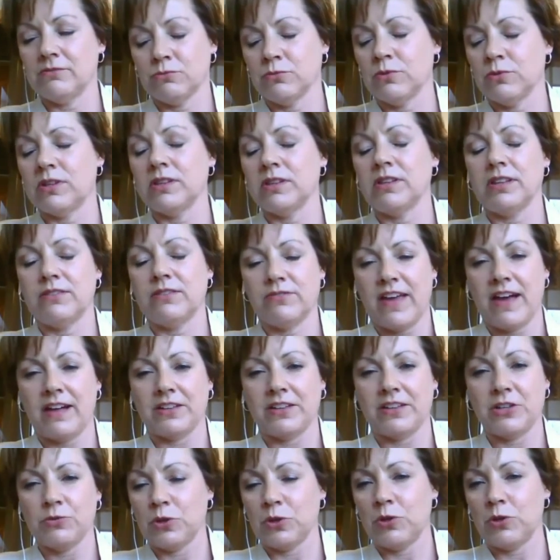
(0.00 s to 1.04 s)
really
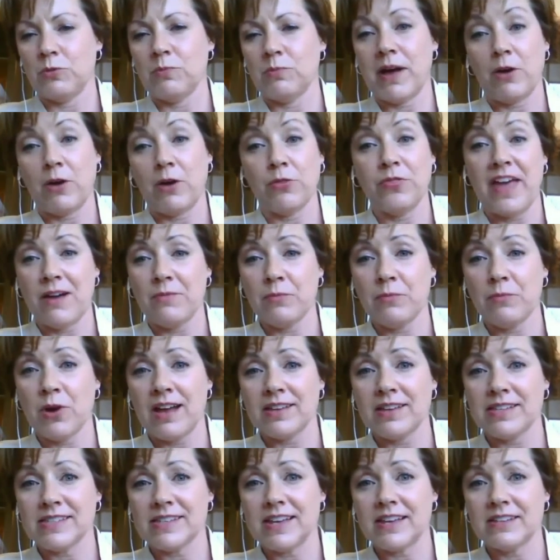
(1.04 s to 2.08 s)
valuable about that
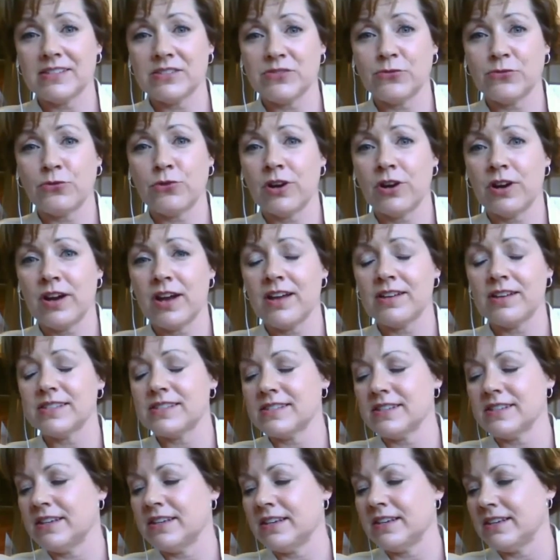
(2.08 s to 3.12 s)
process for us
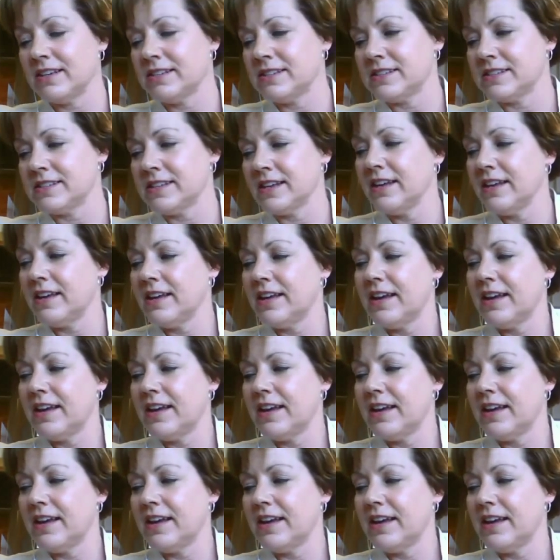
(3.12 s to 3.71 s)
is